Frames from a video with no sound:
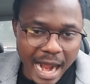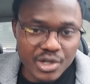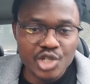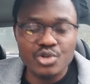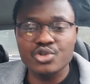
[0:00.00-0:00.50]

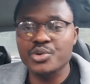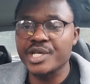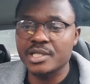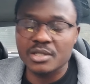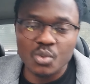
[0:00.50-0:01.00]
How did you do
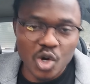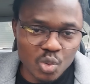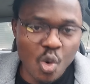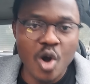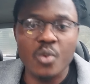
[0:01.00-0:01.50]
it?
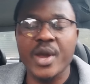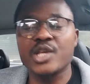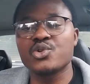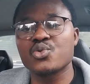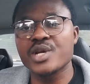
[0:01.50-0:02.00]
What work were
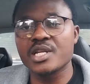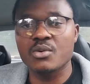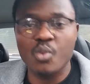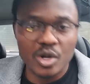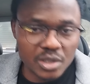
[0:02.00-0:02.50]
you
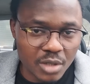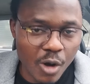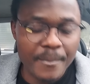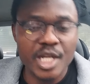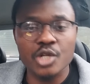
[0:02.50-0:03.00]
doing? What
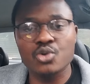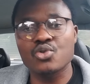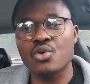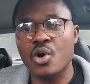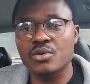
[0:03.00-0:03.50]
company do
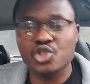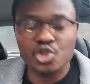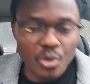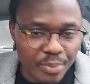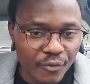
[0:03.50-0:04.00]
you run?
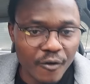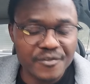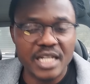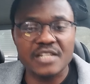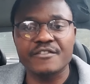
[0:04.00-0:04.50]
Show proof
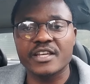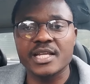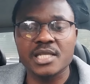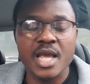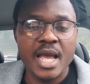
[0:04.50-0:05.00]
of
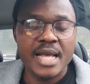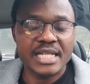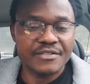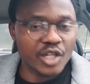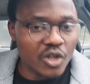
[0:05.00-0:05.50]
certificate
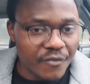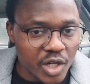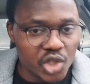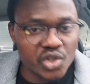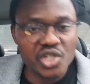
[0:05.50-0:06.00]
of
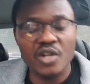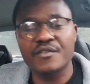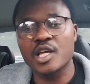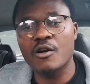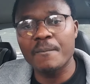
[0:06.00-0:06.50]
registration
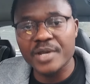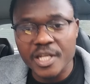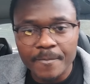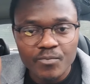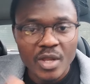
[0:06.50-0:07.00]
of the
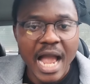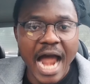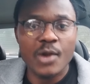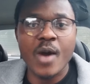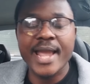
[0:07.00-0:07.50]
company,
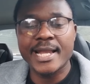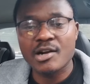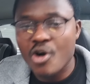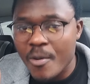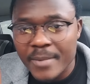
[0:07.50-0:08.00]
annual
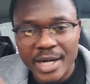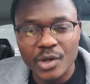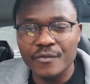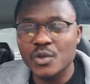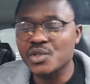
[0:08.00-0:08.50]
income,
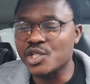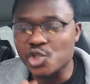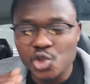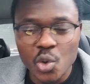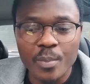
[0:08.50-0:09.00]
and all of those
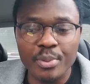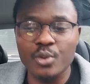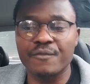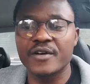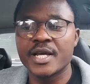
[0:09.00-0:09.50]
things. Show
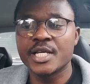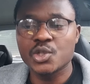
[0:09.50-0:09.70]
proof.